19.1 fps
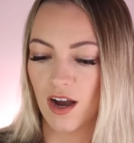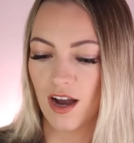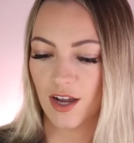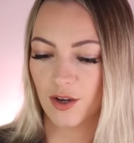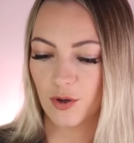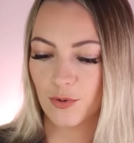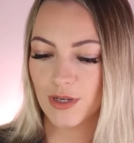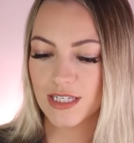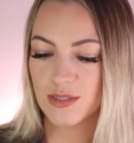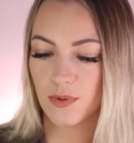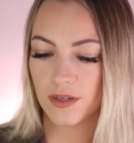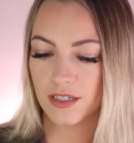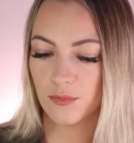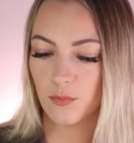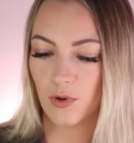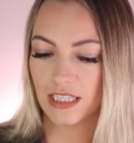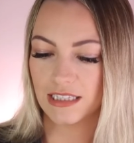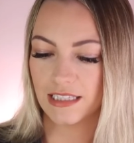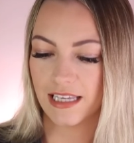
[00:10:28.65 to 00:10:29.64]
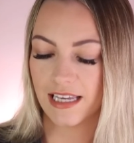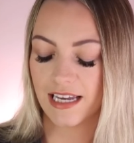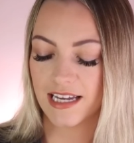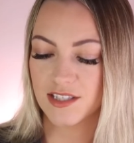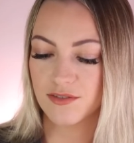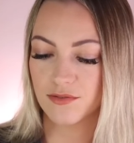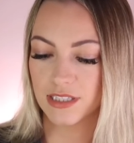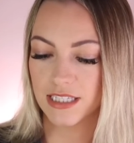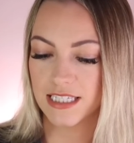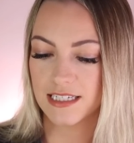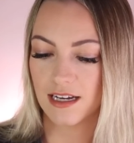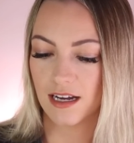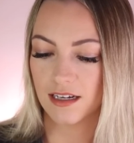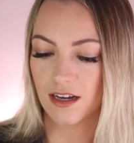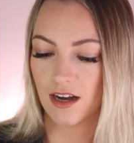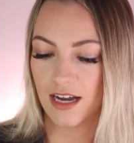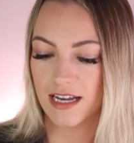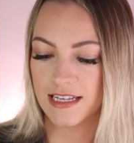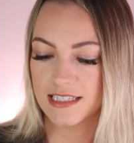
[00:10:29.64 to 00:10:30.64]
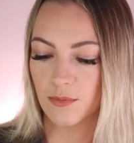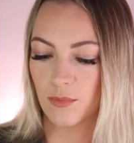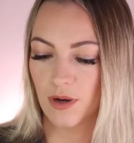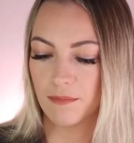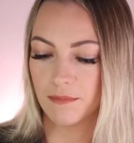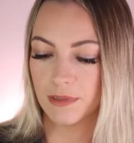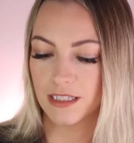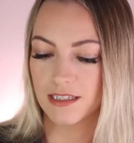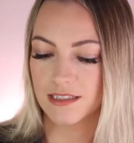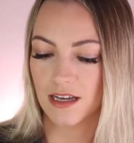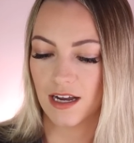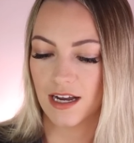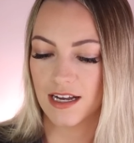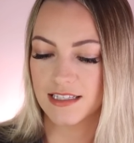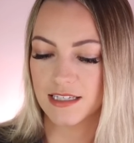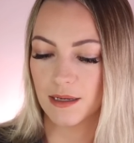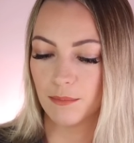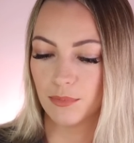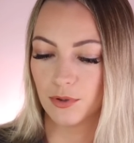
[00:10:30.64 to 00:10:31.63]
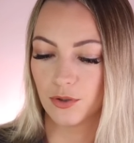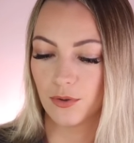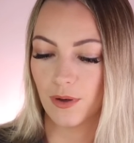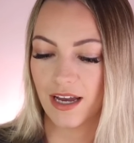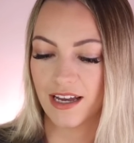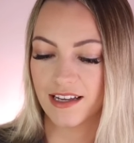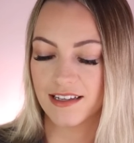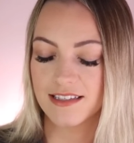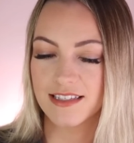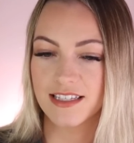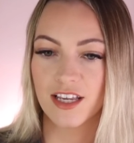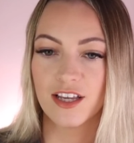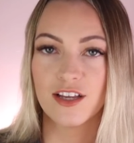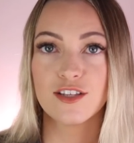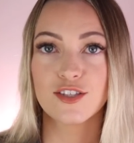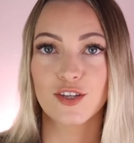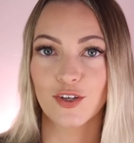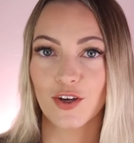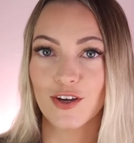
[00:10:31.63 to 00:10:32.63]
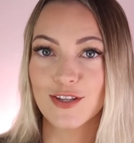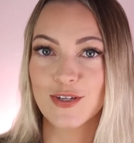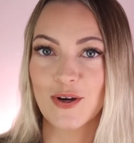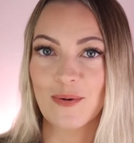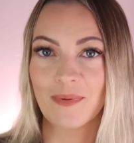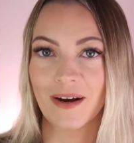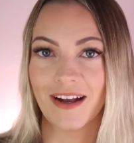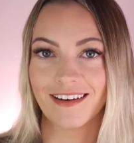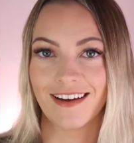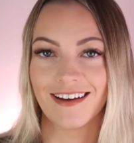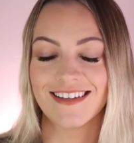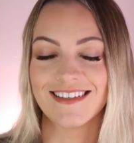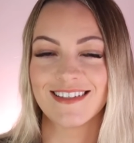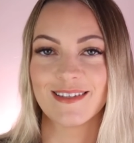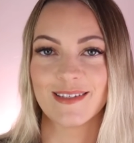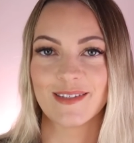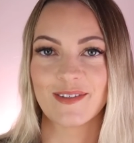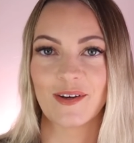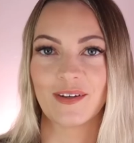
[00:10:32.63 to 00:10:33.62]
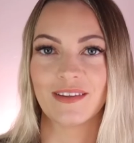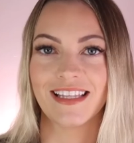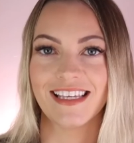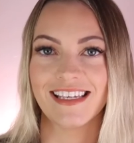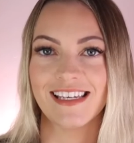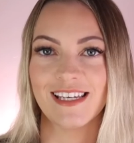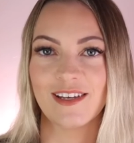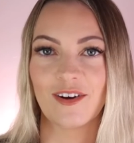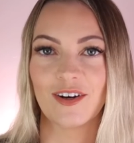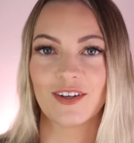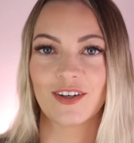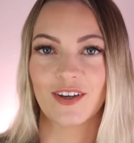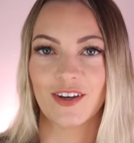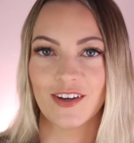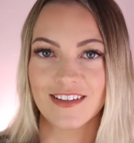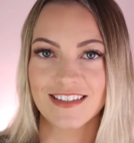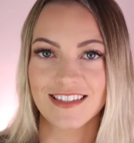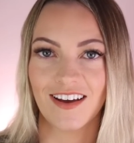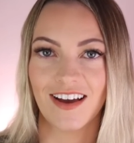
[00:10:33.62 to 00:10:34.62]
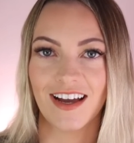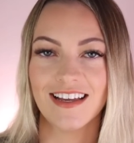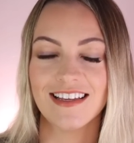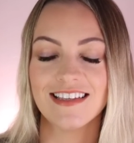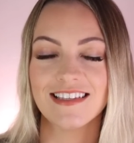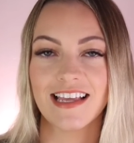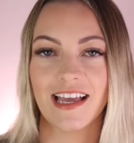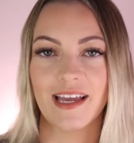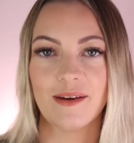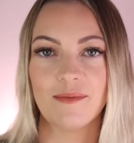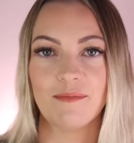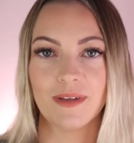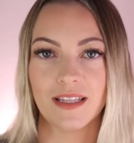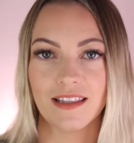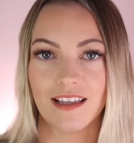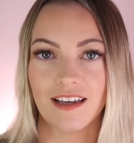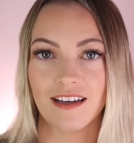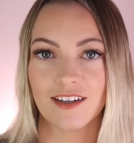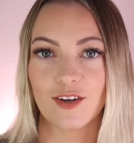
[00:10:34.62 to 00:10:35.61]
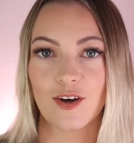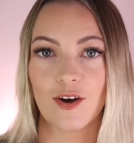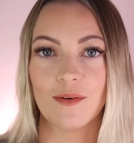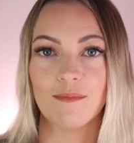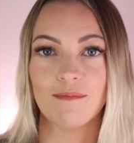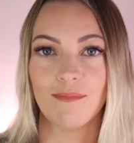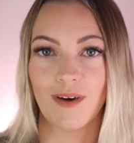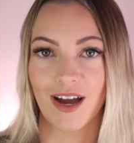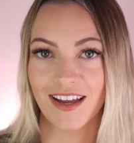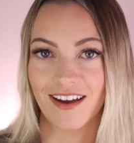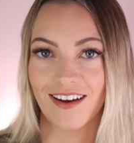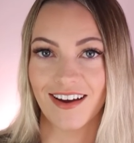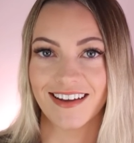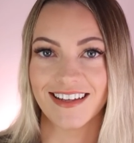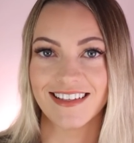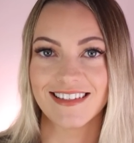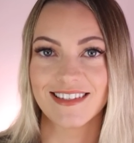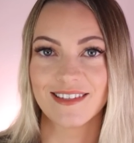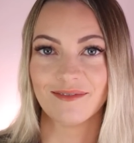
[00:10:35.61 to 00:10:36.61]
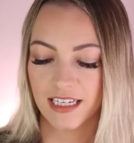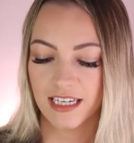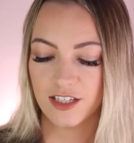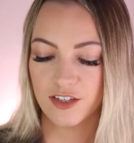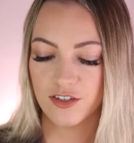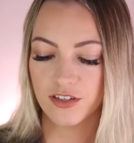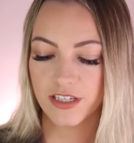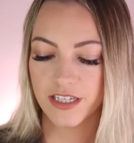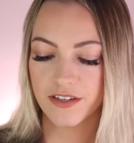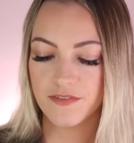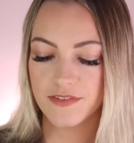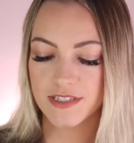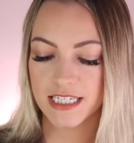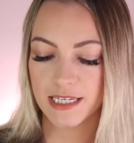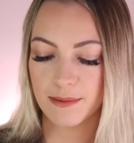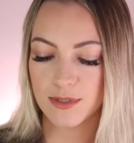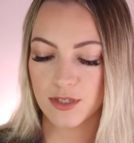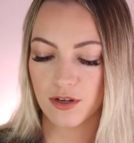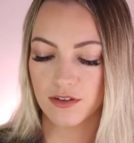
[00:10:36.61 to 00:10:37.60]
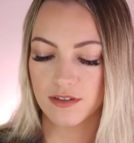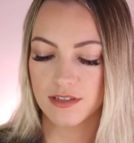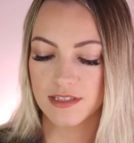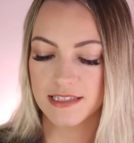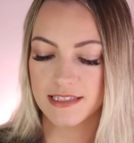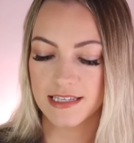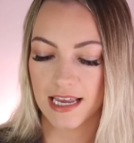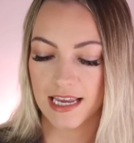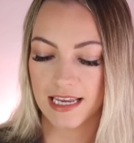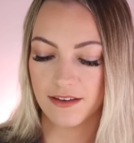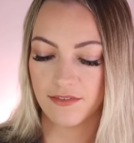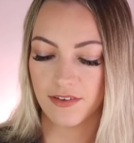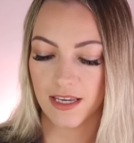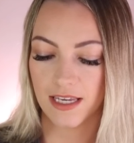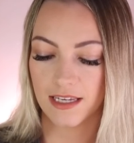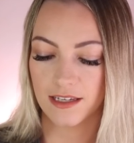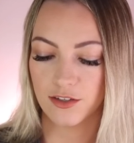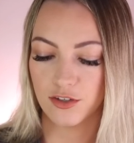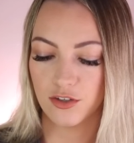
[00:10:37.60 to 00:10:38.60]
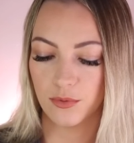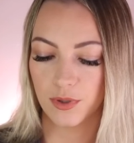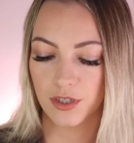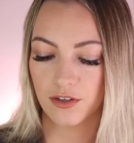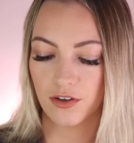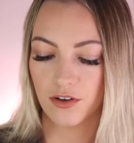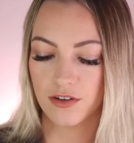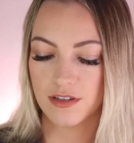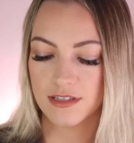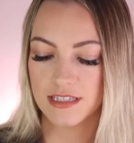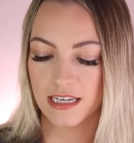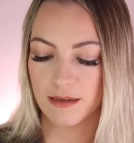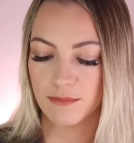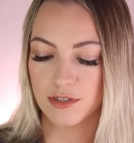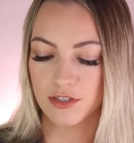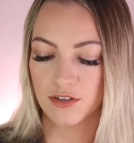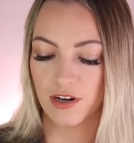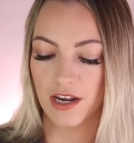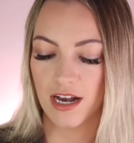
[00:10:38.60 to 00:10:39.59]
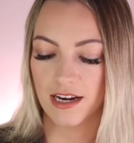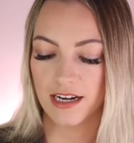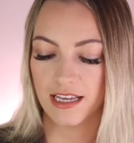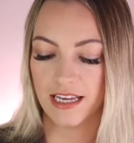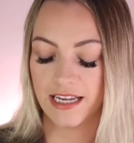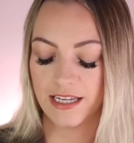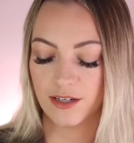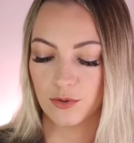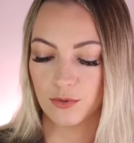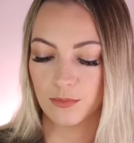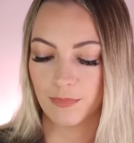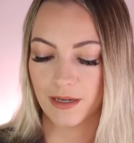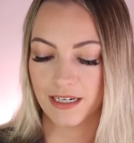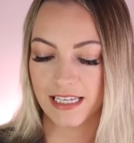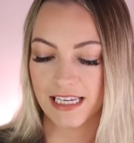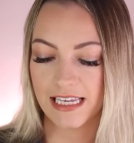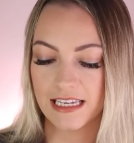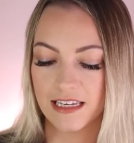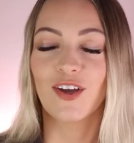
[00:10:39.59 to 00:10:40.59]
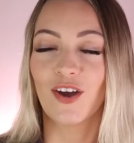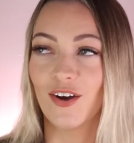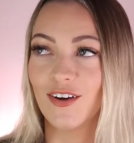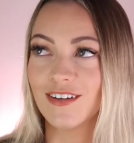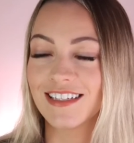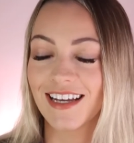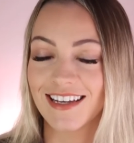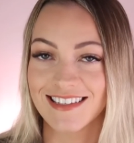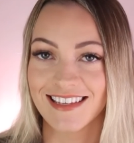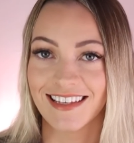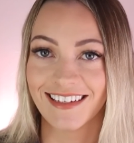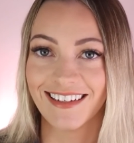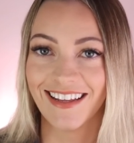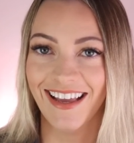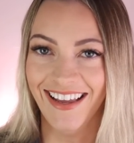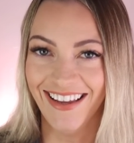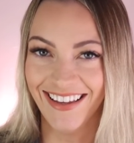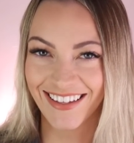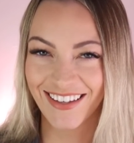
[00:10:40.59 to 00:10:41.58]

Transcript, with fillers: I always wondered why Link has really dark eyes and why Miller's eyes are blue as. So Kurt's got brown eyes. So Linky got Kurt's eyes and Miller got my eyes. Can you give tips on saving? You and Kurt seem to know how to handle money. Kurt doesn't.